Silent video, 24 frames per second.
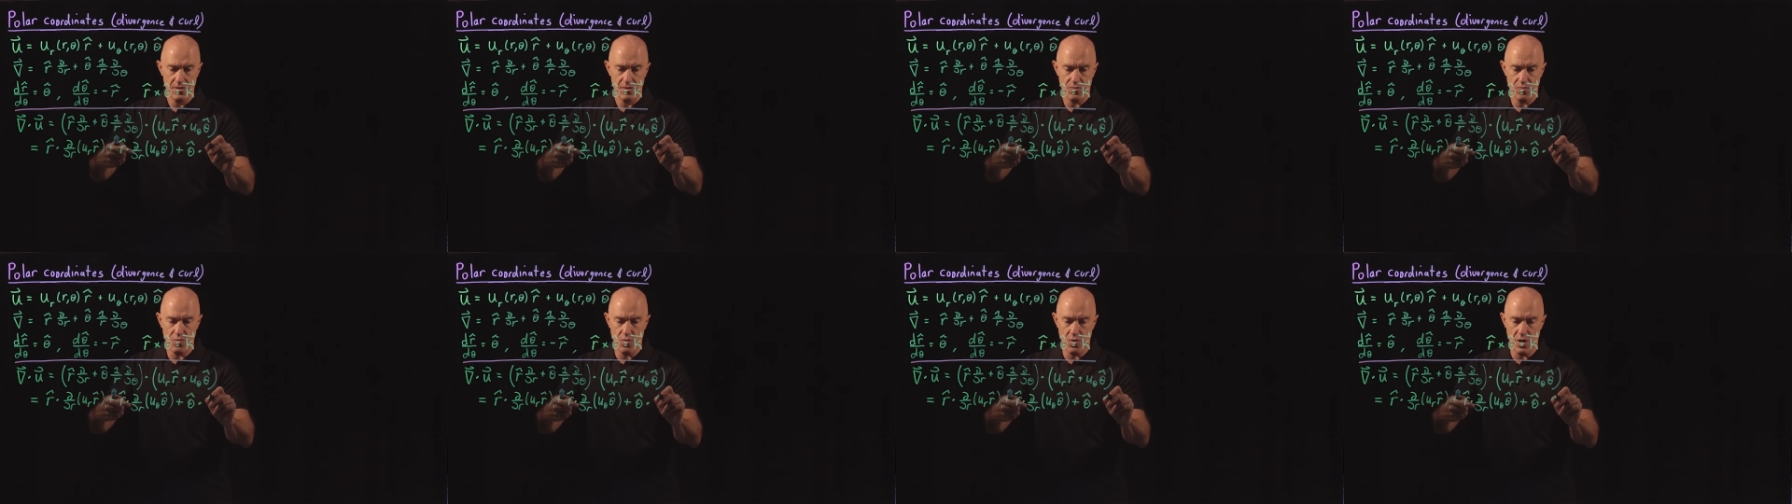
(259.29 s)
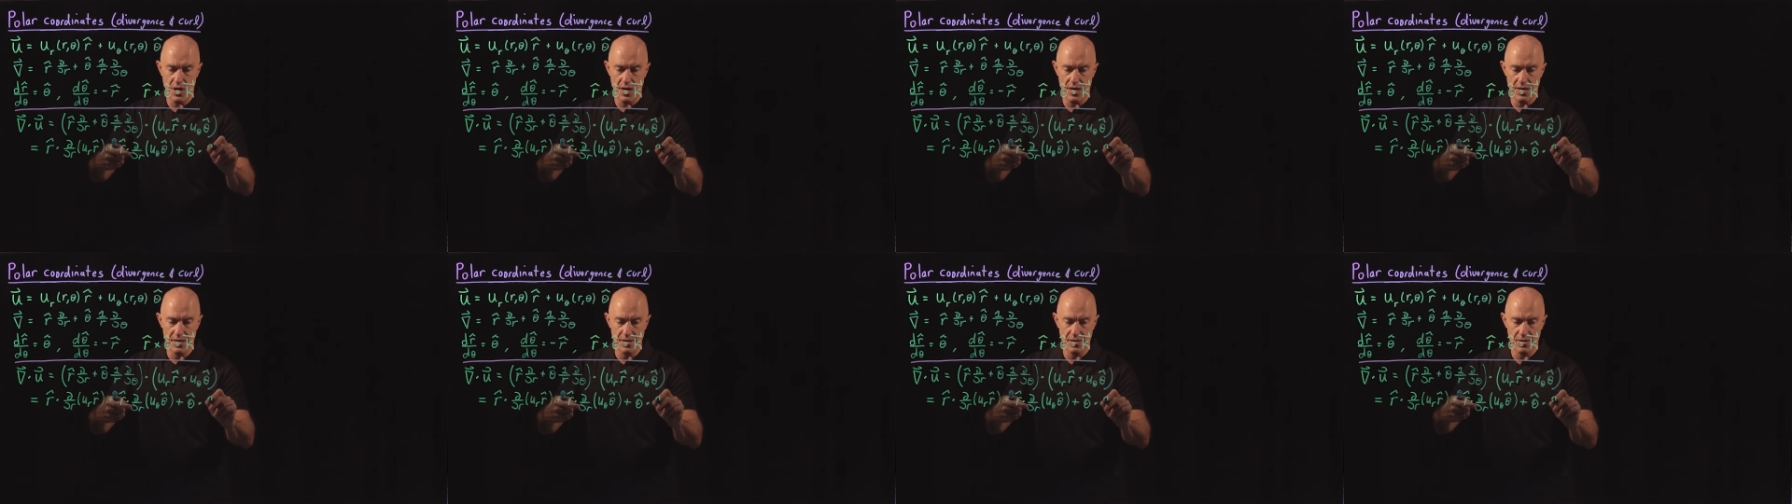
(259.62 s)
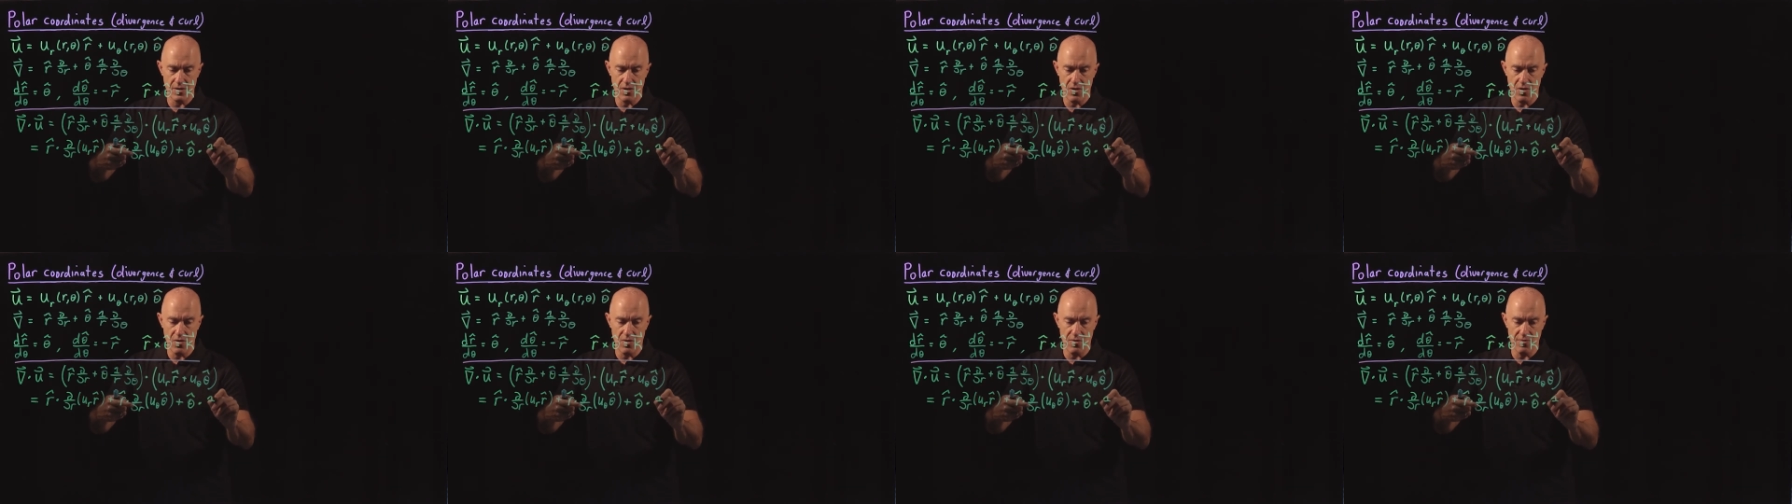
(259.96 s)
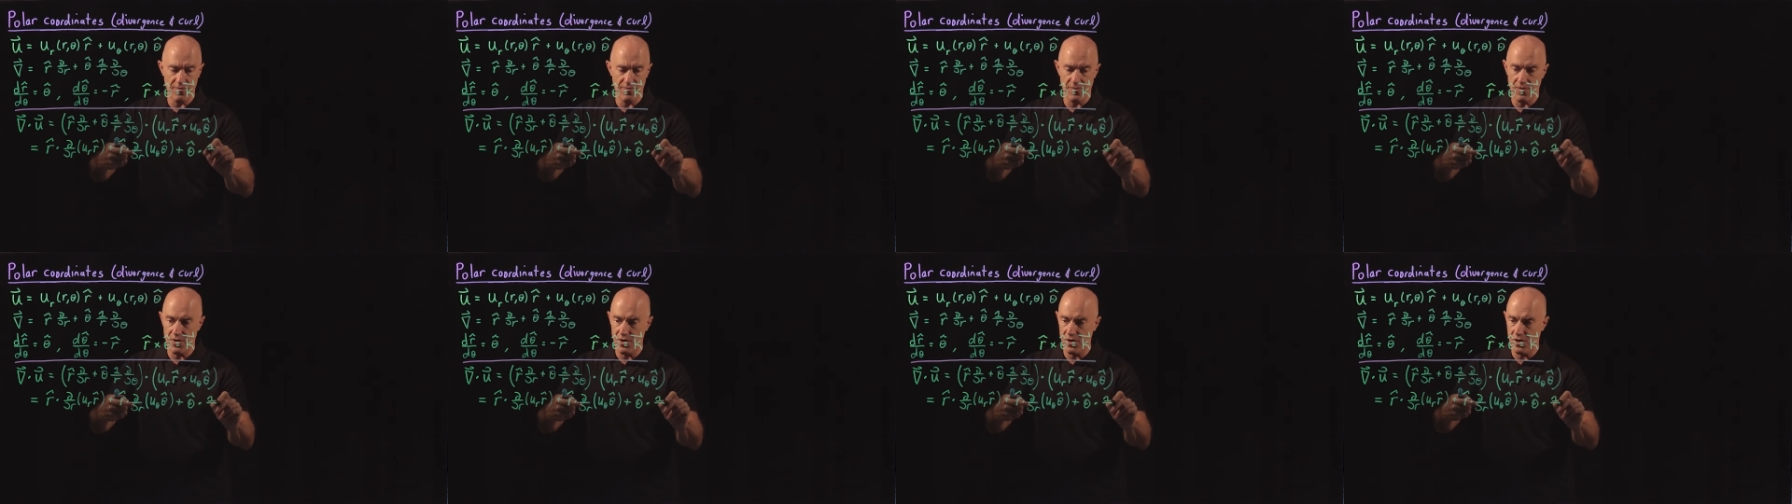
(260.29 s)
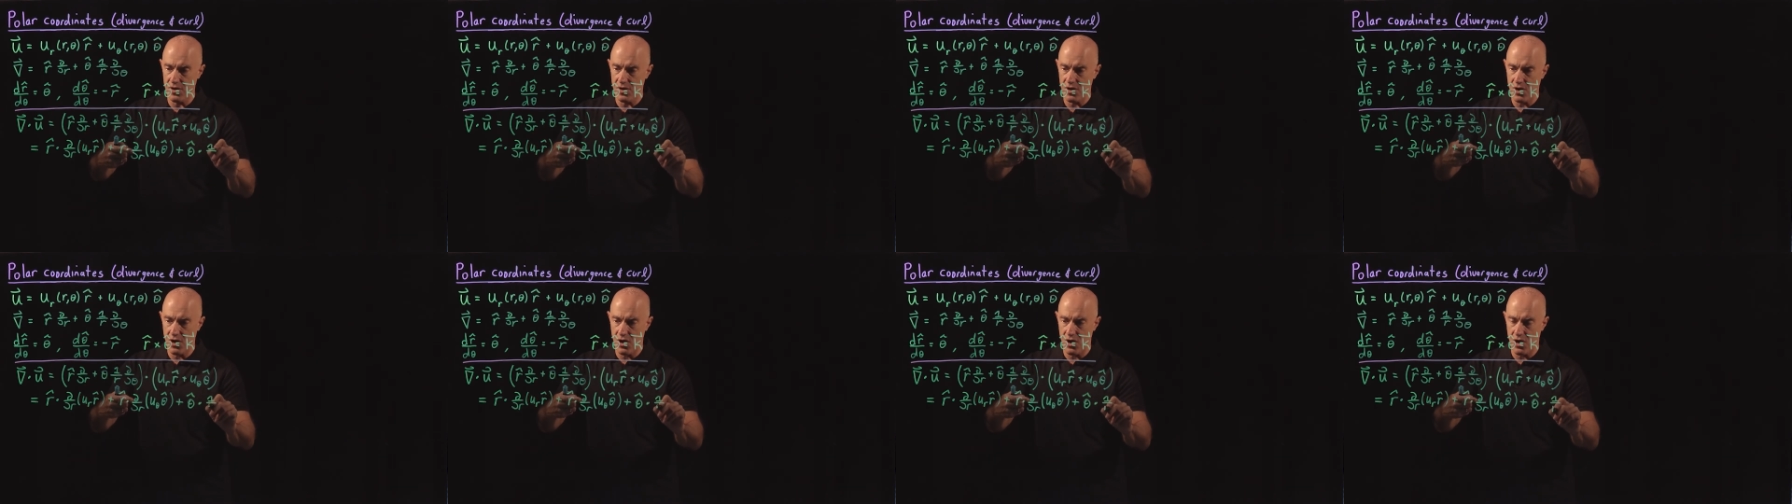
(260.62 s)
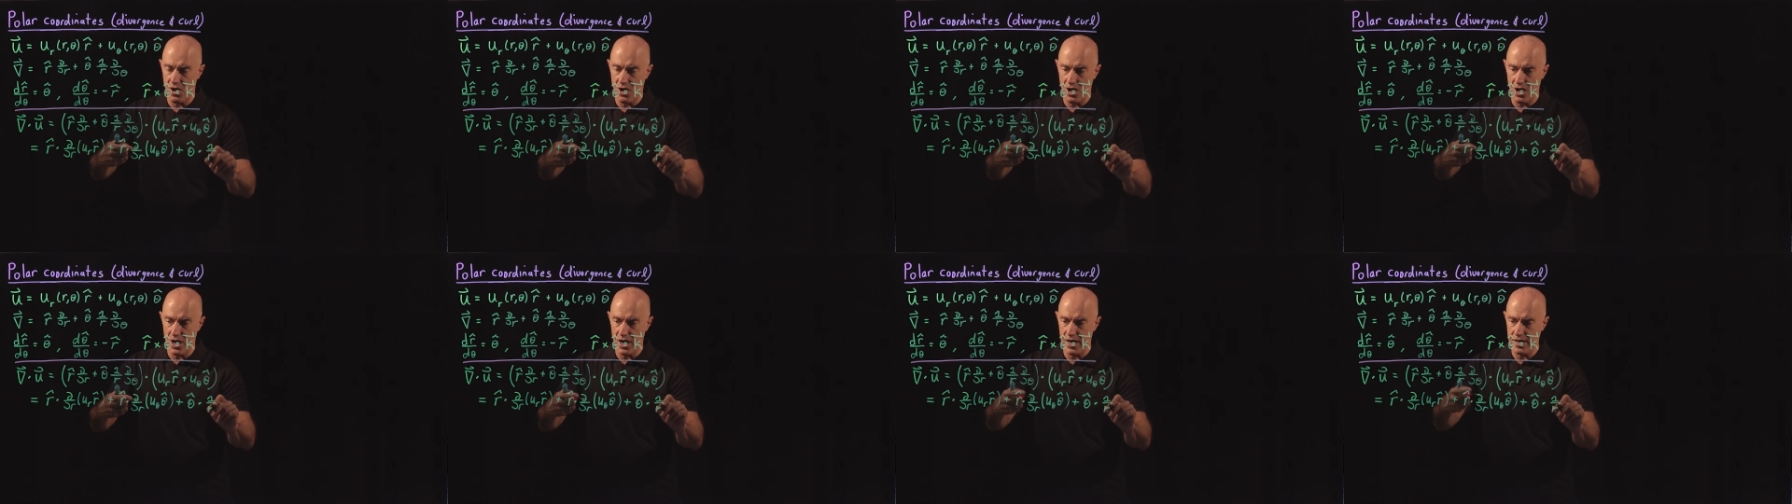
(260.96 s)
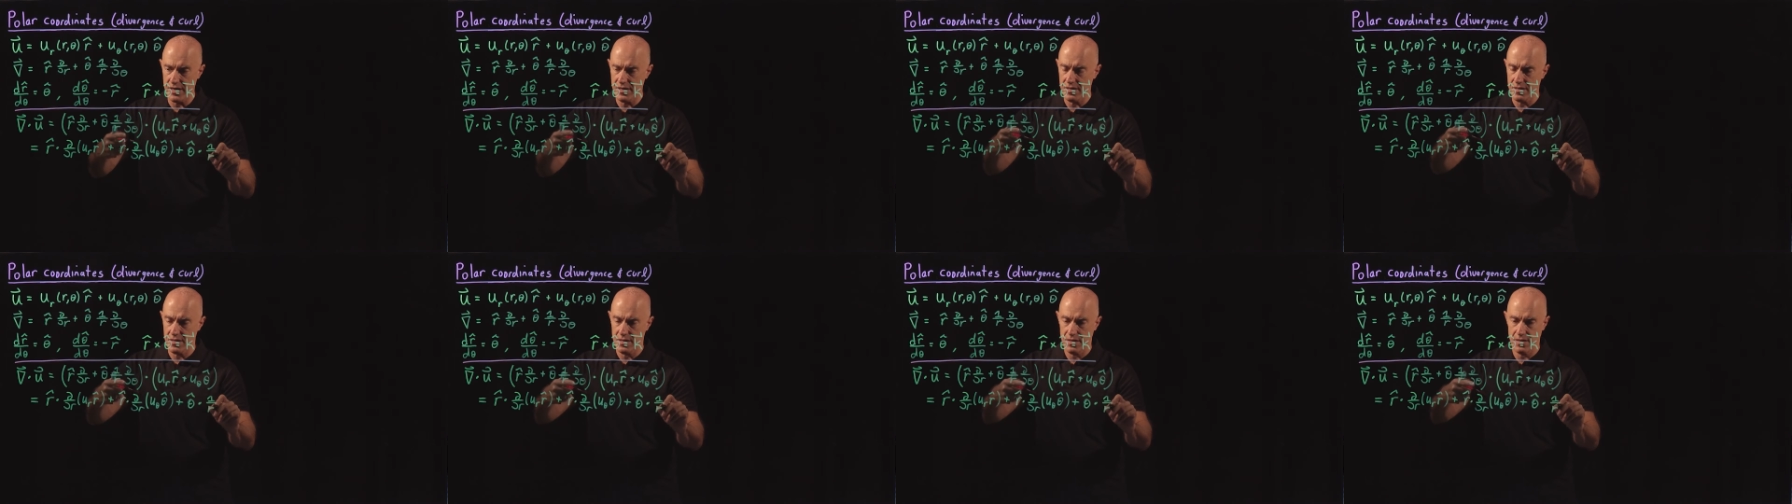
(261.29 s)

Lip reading: 1 over r